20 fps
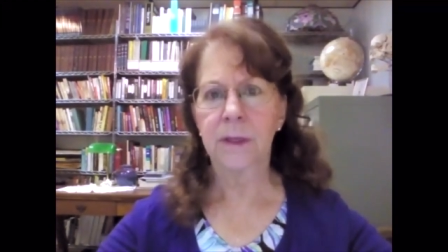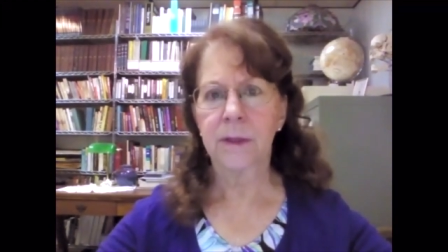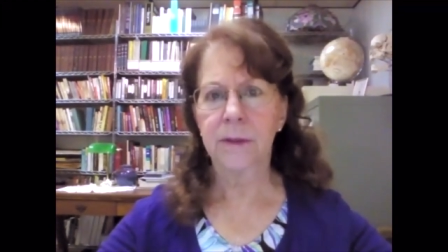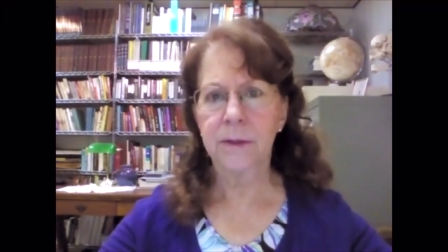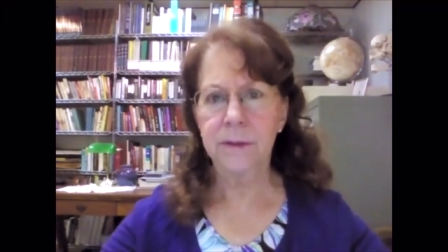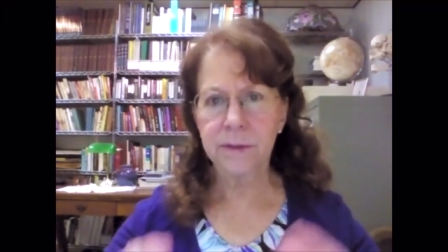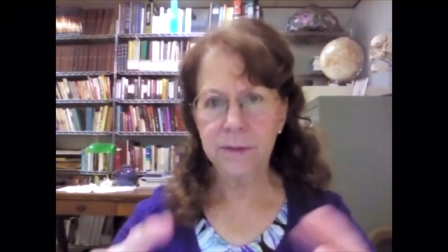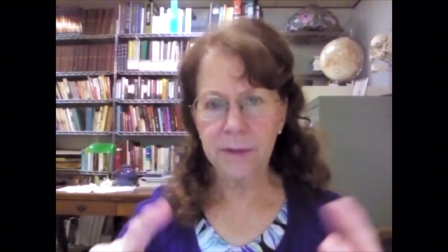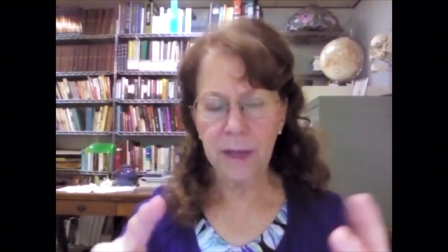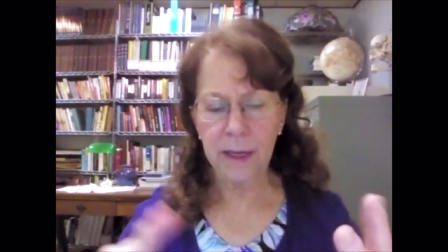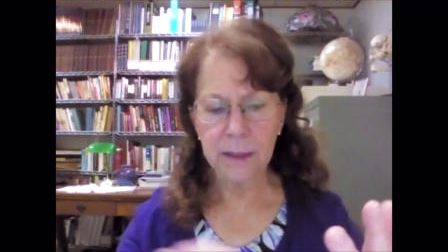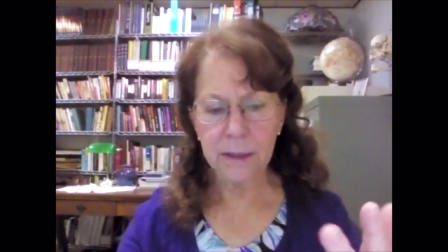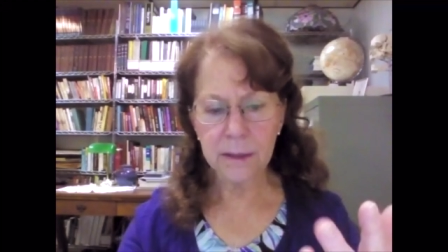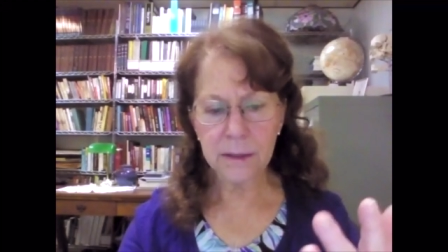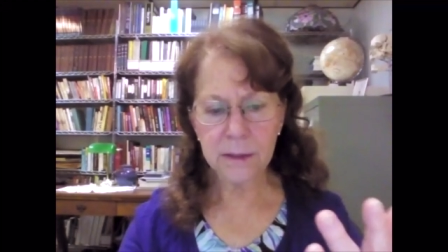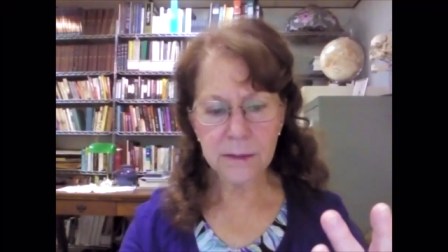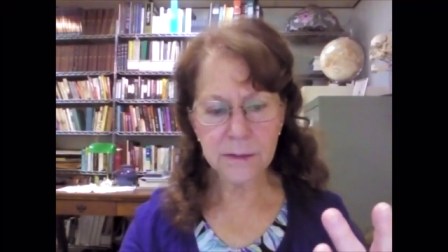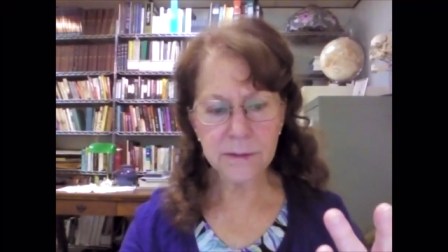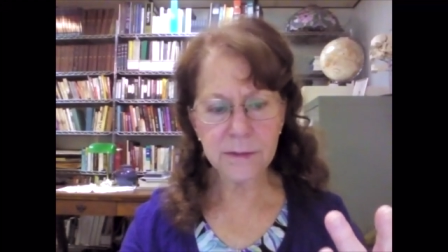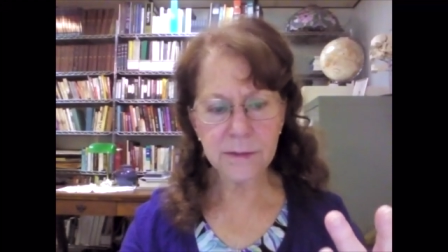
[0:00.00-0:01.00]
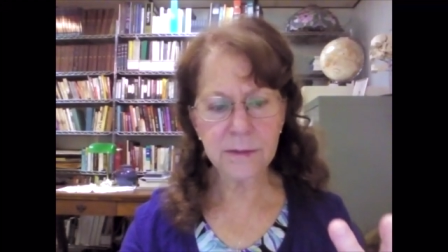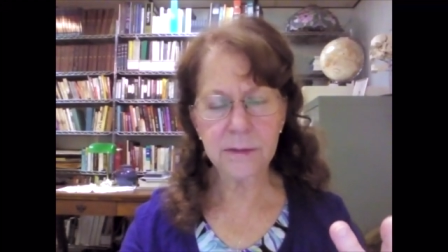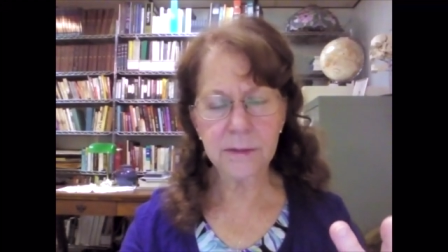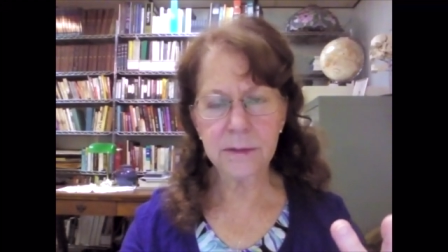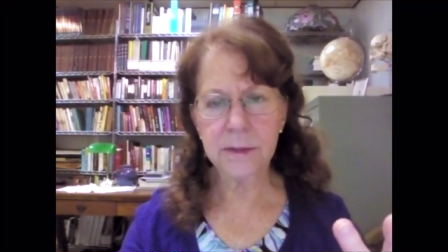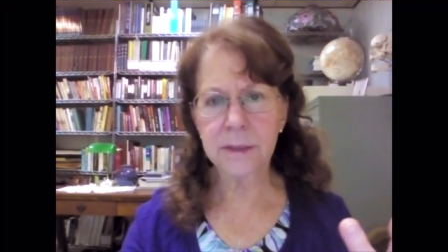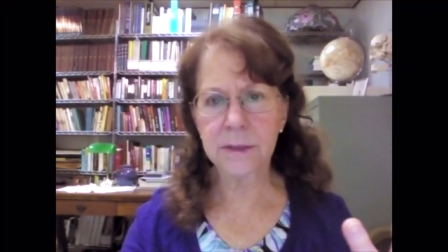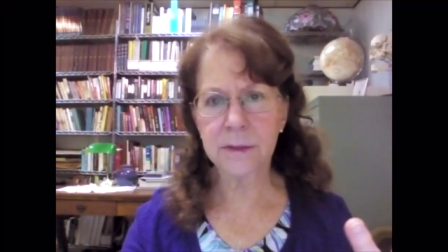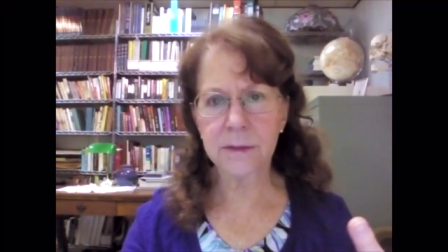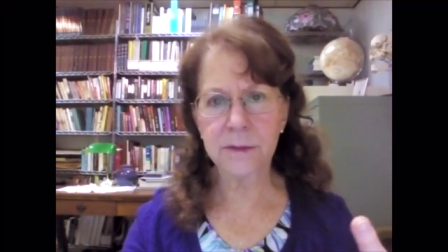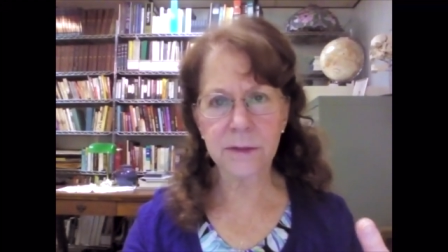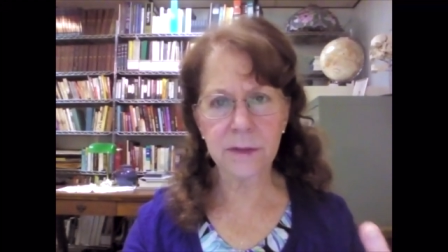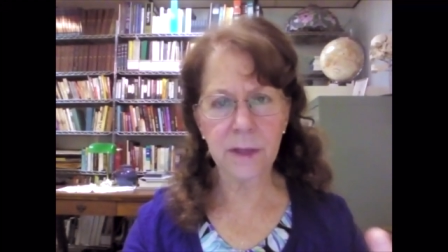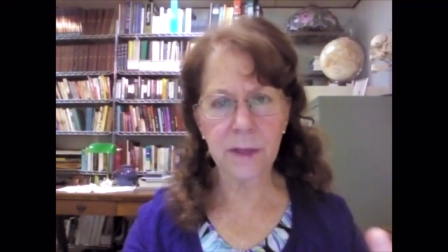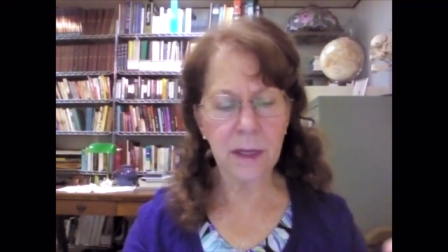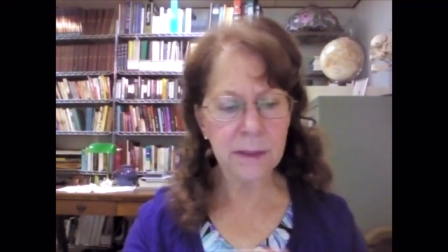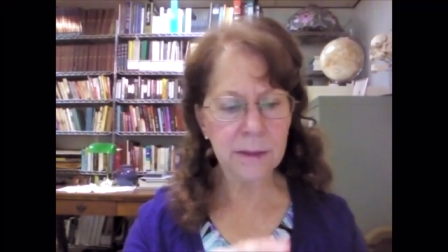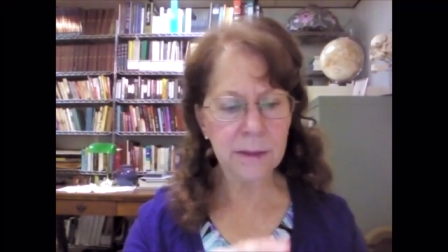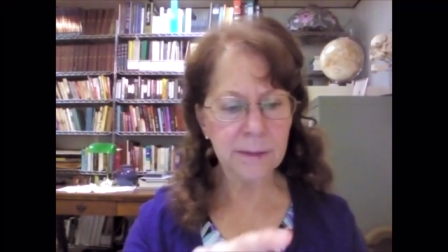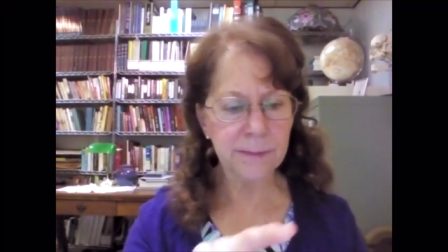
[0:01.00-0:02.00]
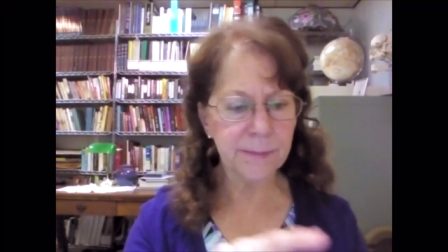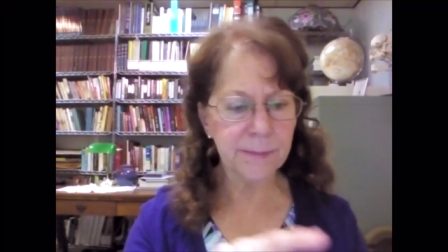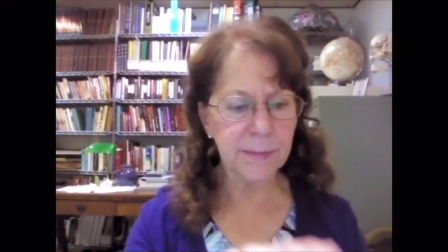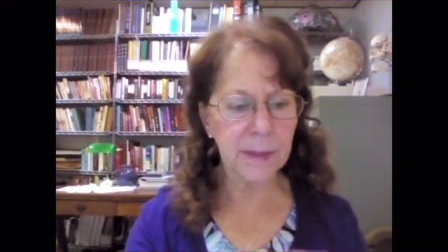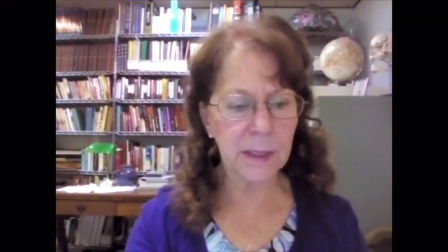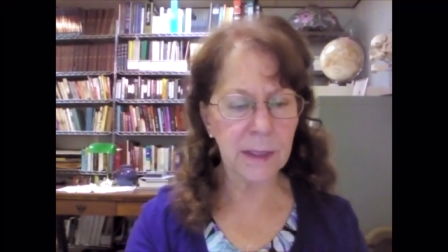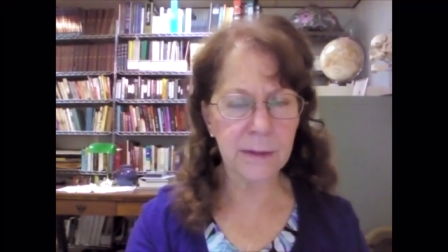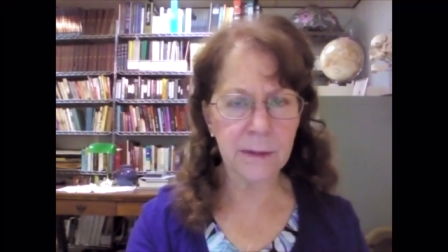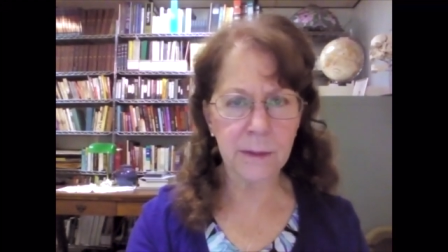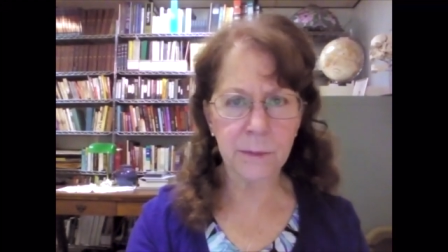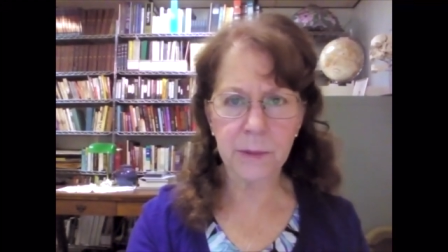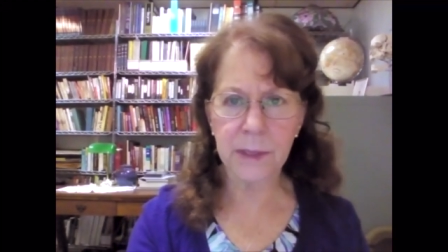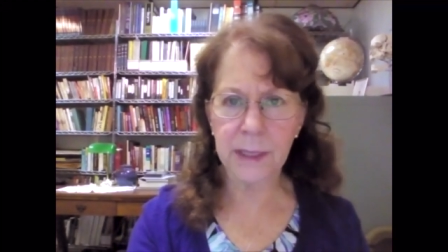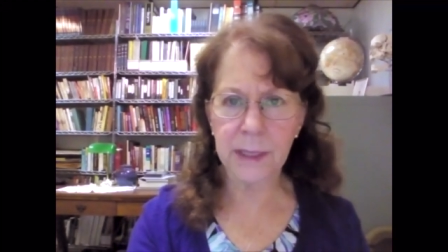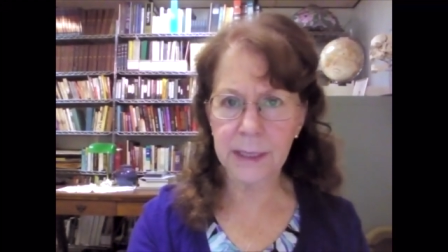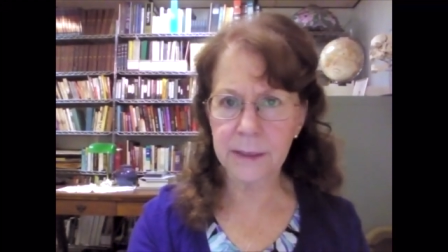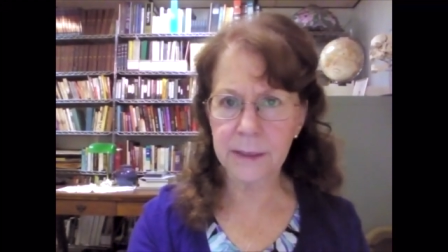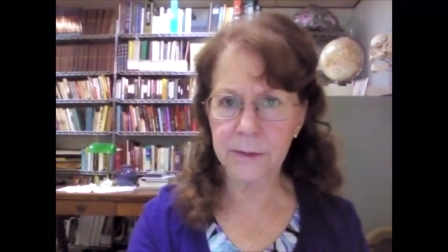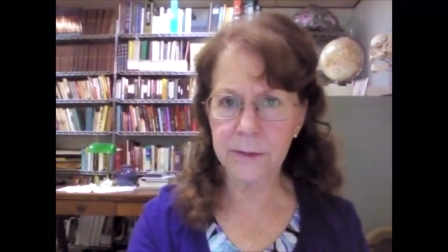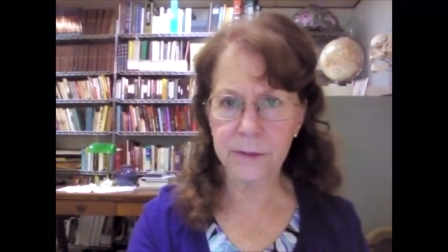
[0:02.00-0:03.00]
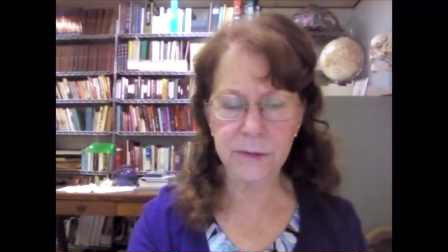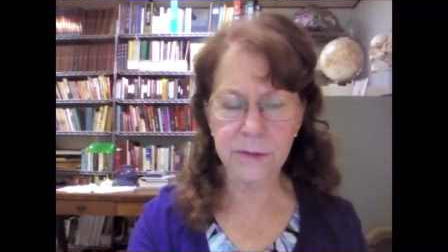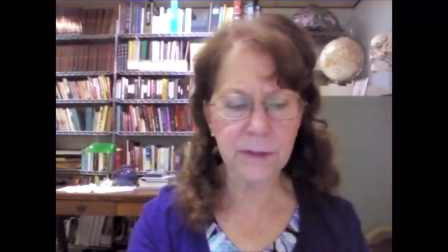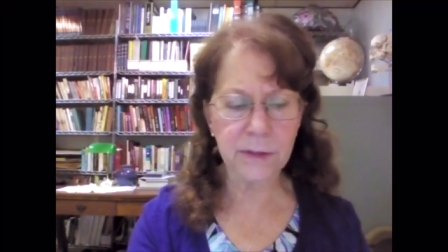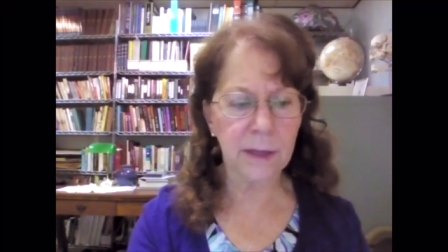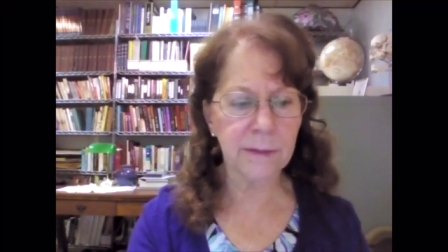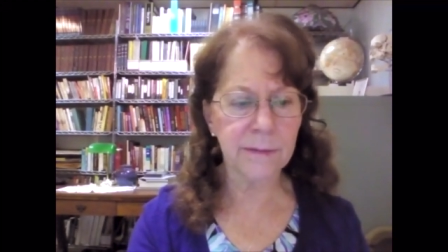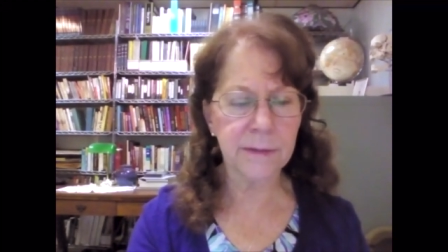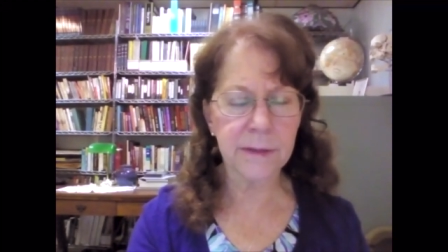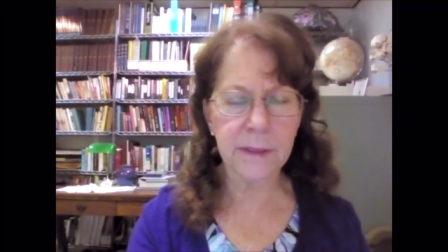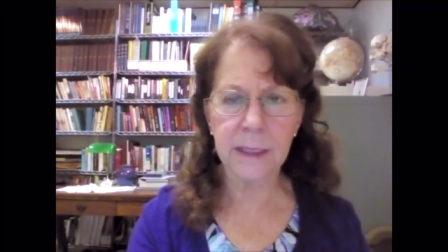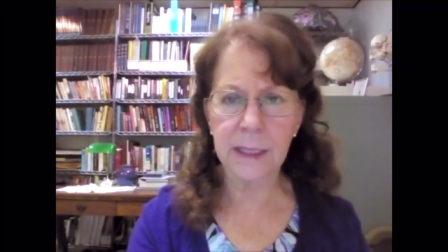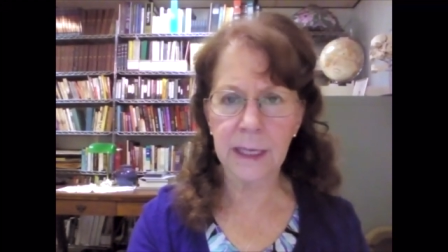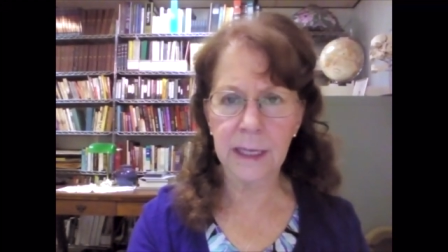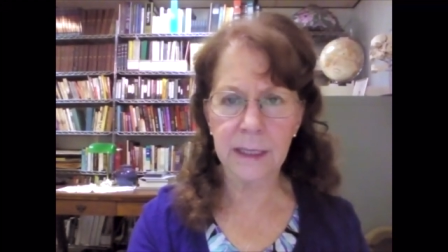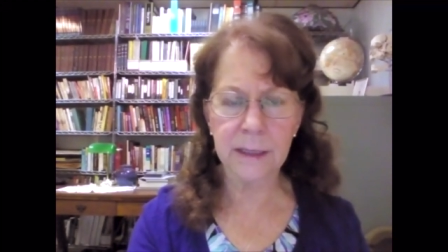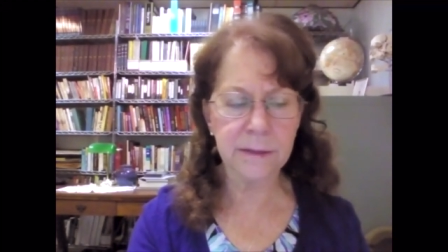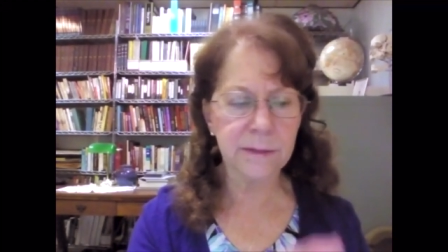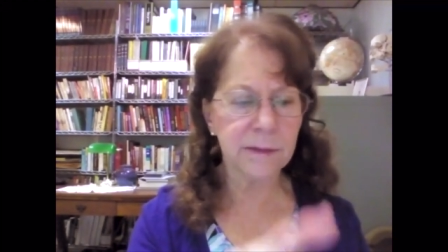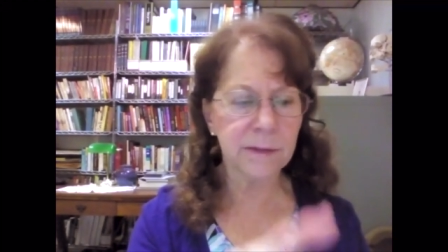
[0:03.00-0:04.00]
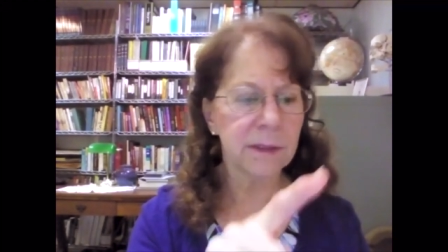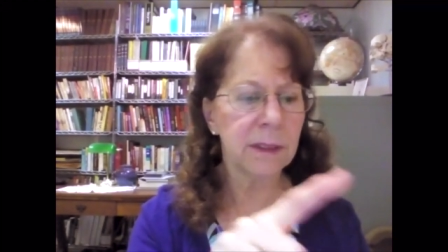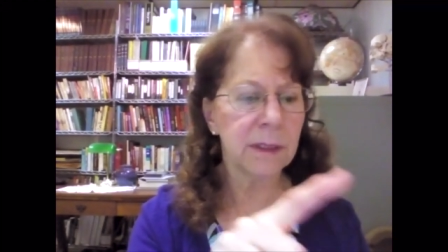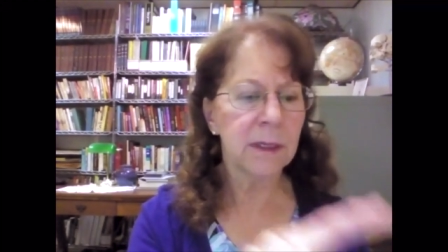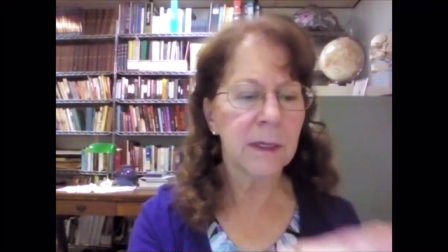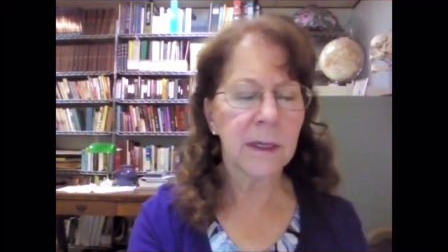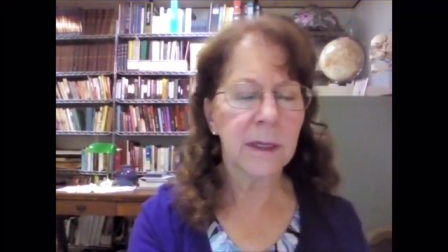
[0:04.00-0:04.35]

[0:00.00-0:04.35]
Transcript: the cycles in the sun and the planet herself and the galaxy,